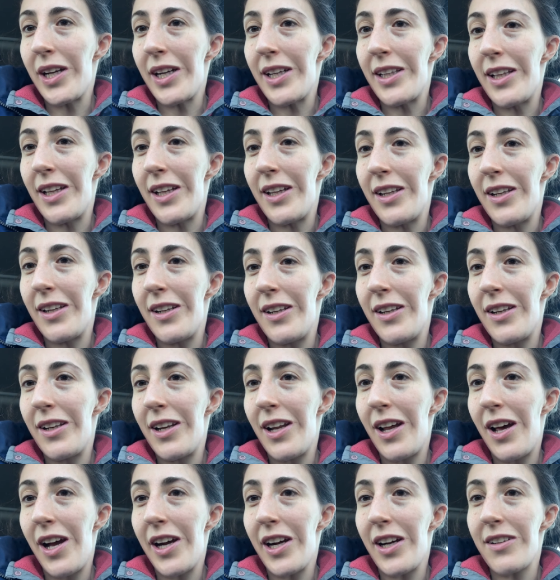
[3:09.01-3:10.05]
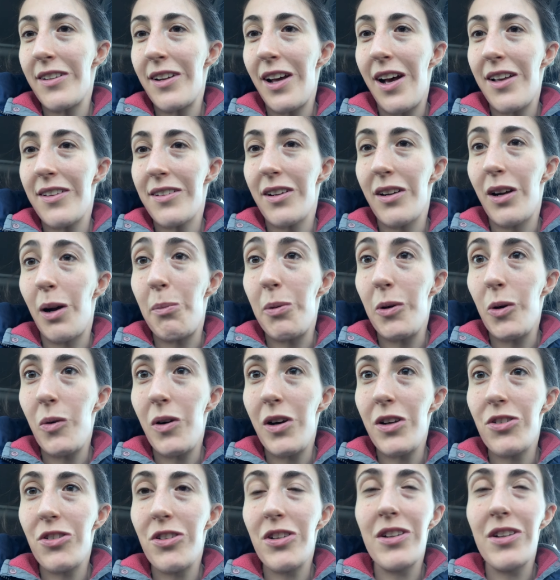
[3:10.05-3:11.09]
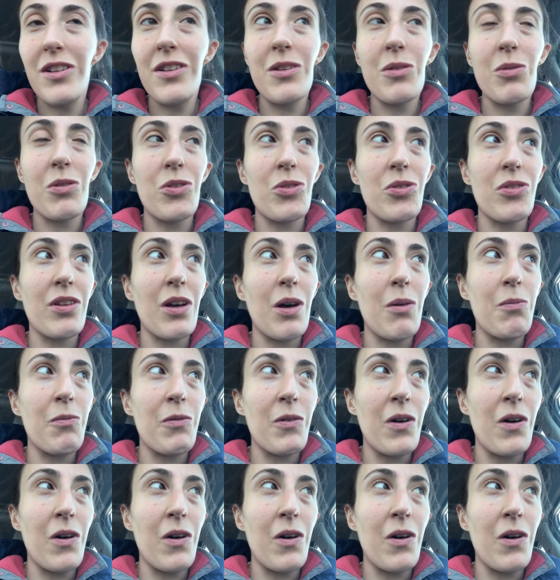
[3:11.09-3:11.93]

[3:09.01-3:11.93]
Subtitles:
And then I got to ask a couple questions, which is helpful.